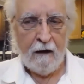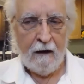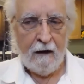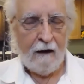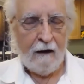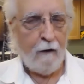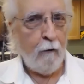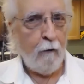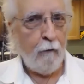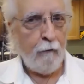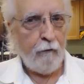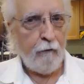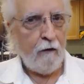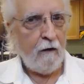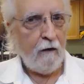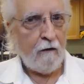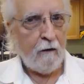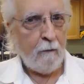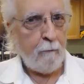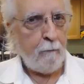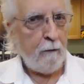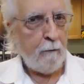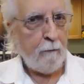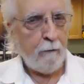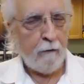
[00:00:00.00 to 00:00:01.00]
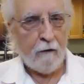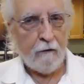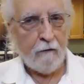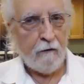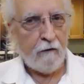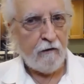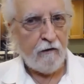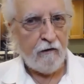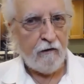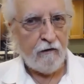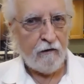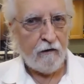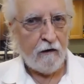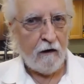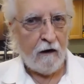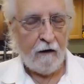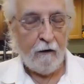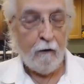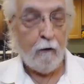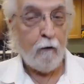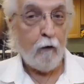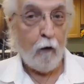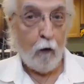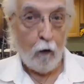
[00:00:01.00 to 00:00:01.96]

I don't think that people are necessarily, I don't